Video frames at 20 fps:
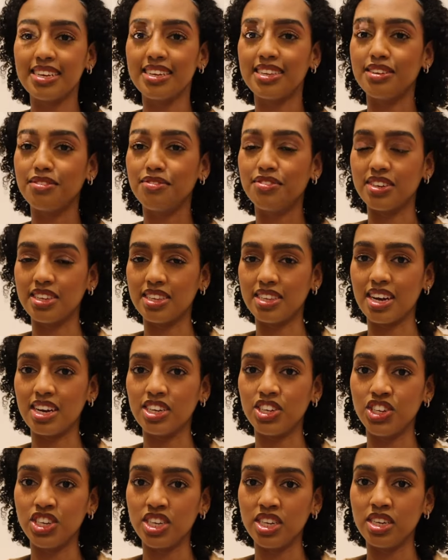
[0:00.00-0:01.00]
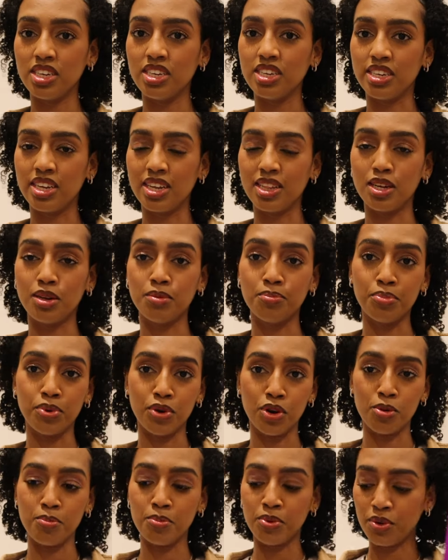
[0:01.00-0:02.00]
is the Versace Dylan
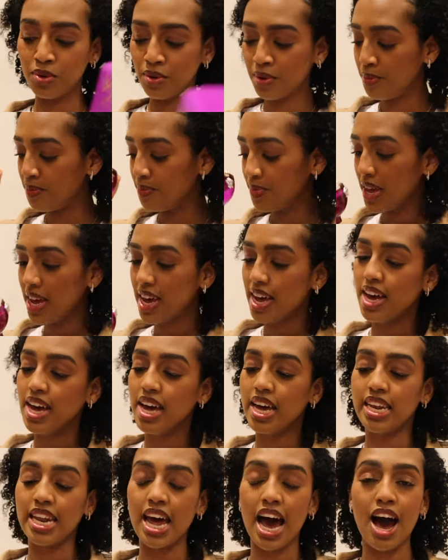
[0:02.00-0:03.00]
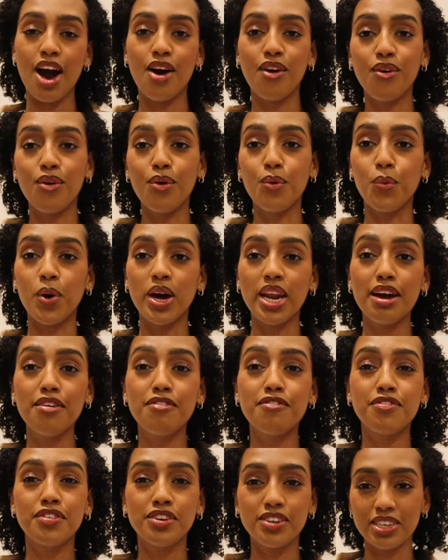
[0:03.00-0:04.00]
Purple. Now, when I
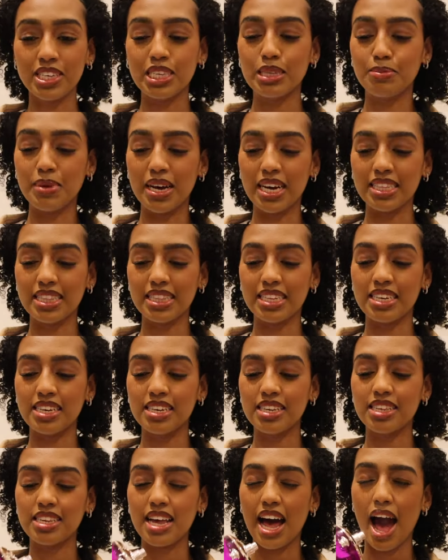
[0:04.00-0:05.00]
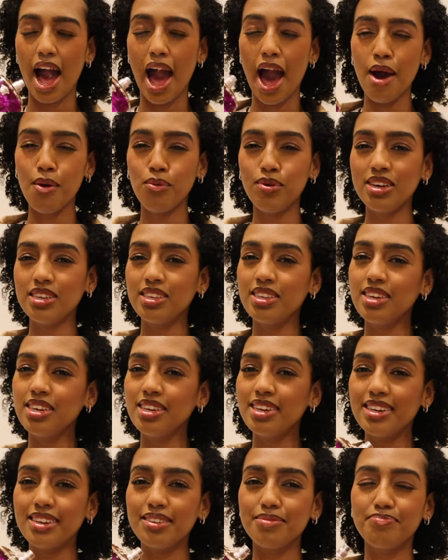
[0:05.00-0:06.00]
first smelled this, I
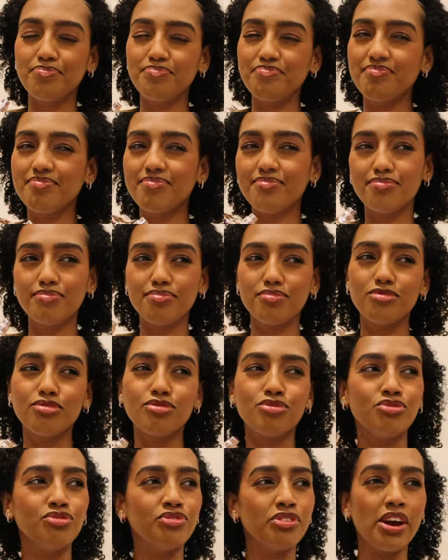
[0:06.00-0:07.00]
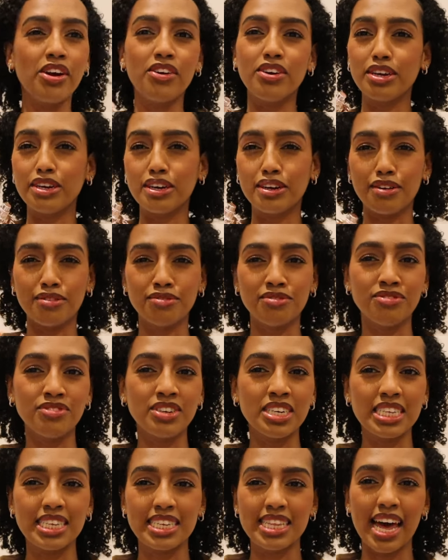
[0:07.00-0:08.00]
wasn't very
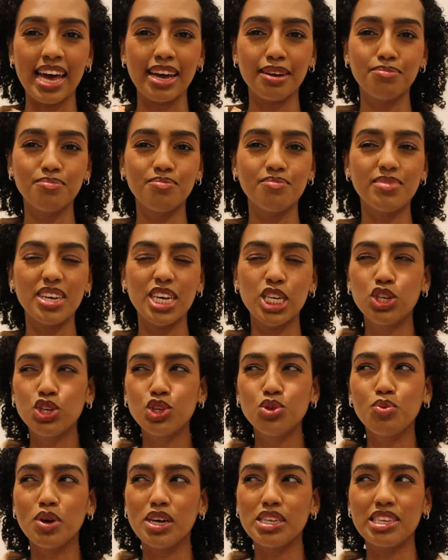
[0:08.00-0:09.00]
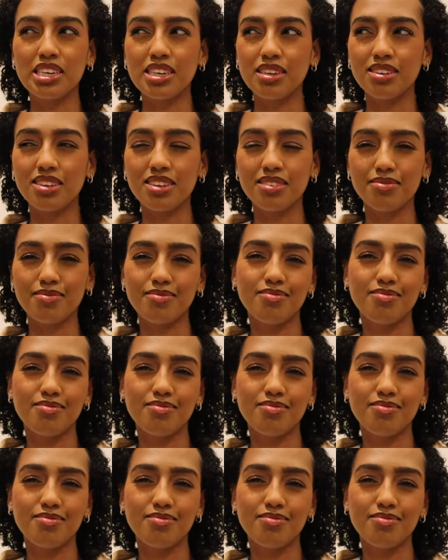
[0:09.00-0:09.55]
convinced. Like, it just wasn't